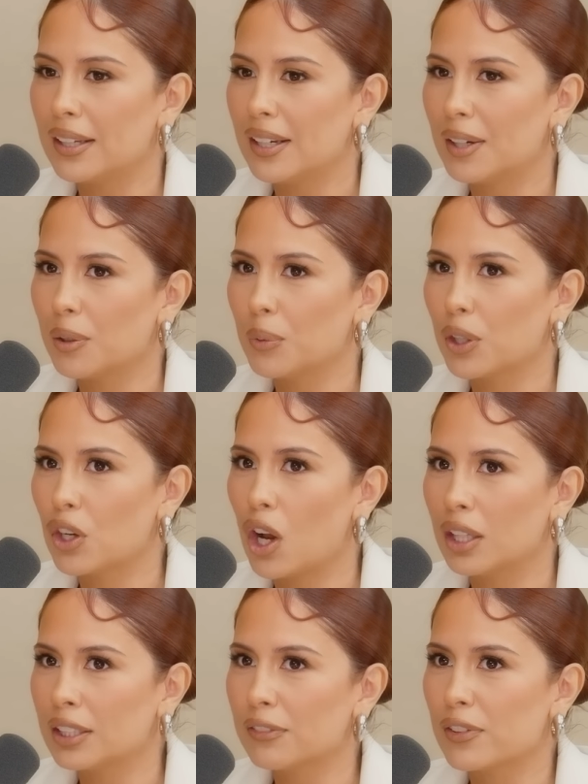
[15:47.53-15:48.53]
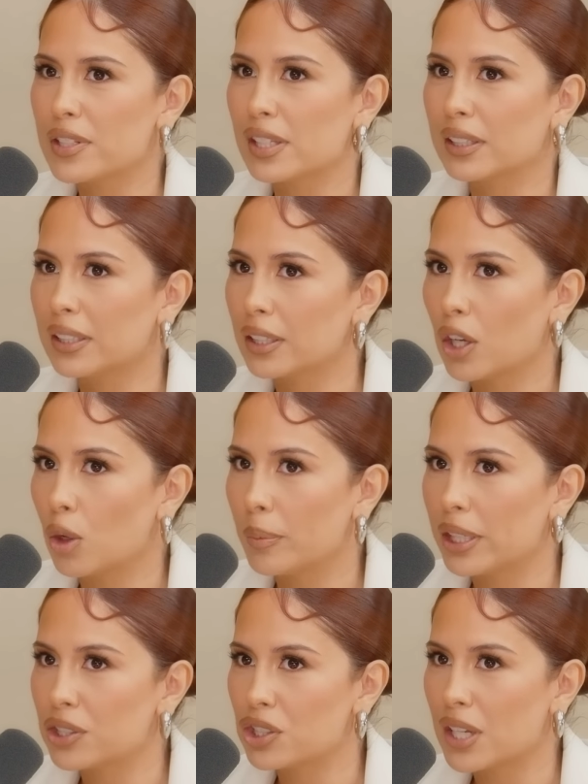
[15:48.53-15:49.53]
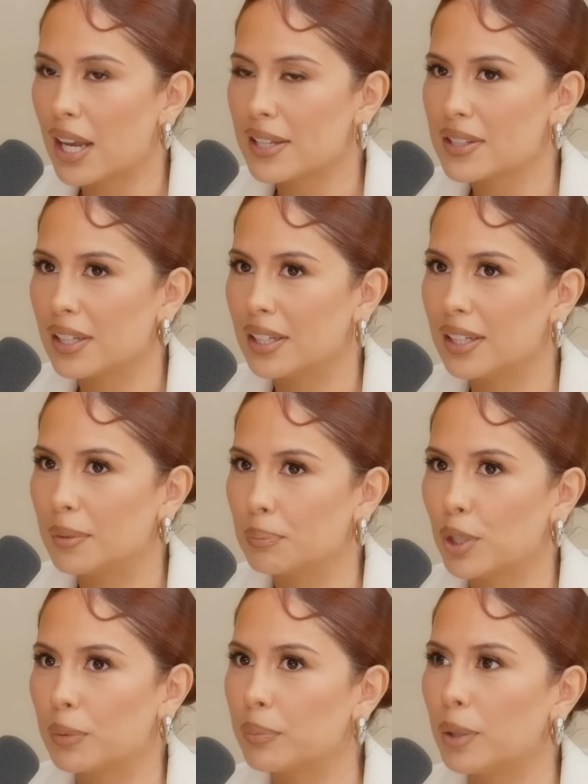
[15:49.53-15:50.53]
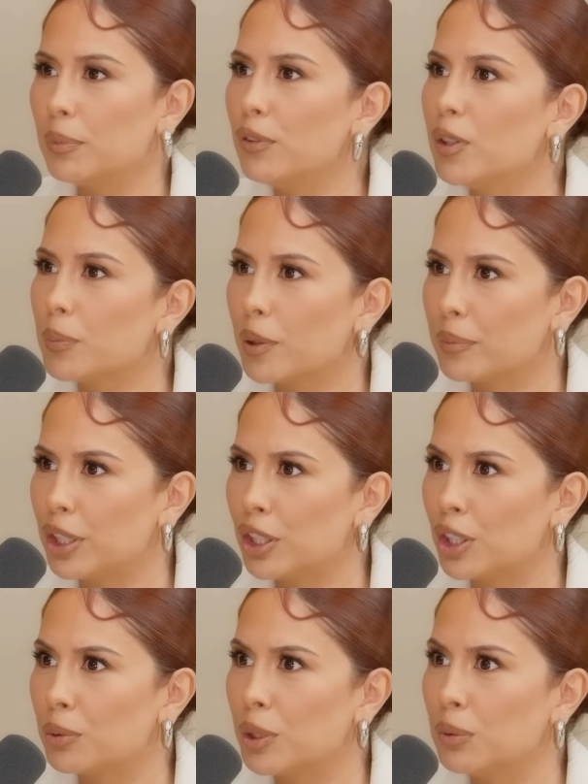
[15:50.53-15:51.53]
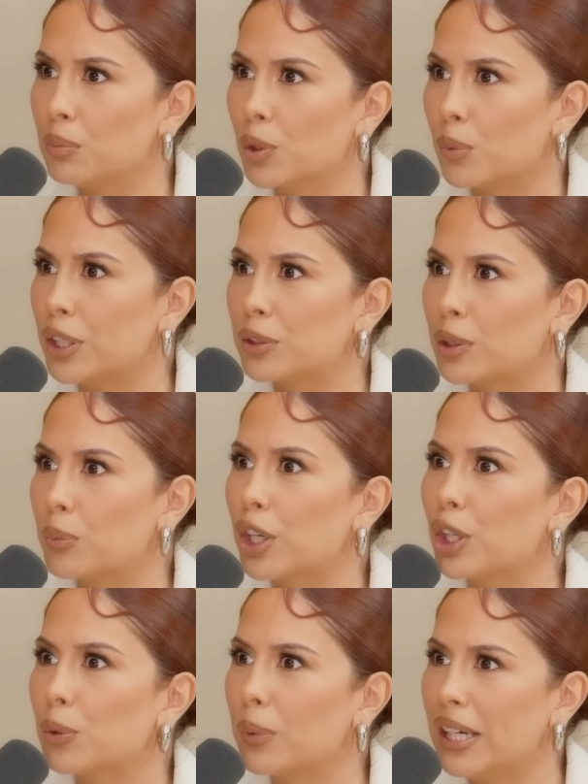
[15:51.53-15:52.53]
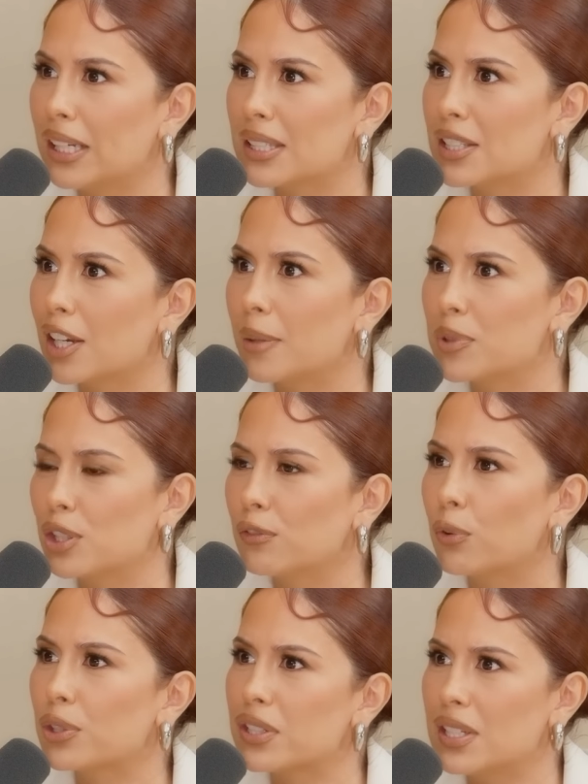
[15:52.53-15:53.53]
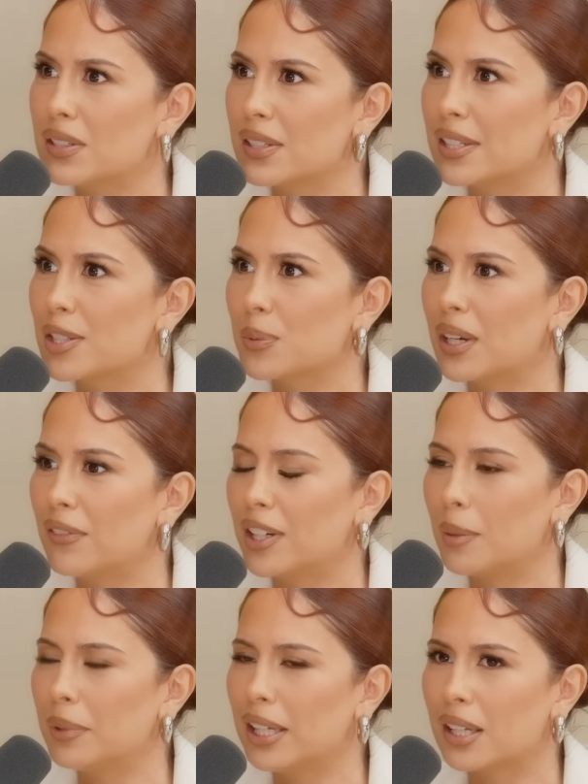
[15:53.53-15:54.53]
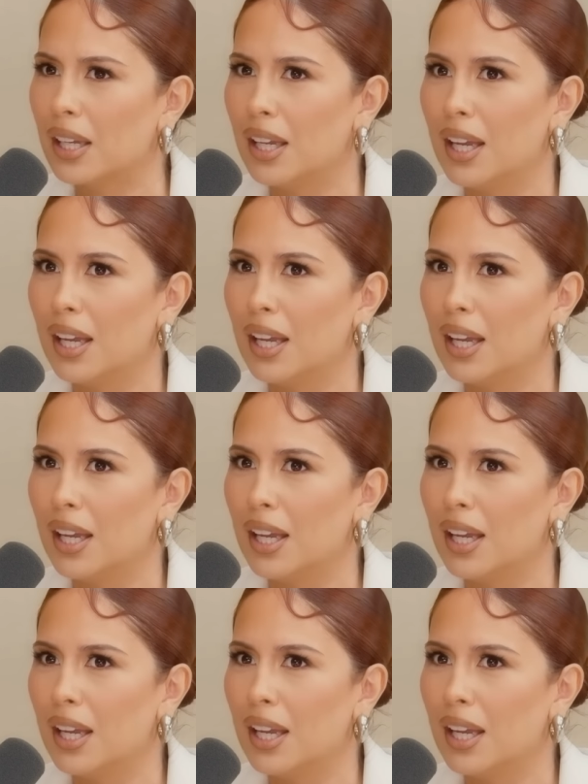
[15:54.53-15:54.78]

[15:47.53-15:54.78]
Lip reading: We're calling for Selena Gomez. She has a movie premiere. We're wondering what her rate is to come to the Four Seasons, whatever. And I'm like,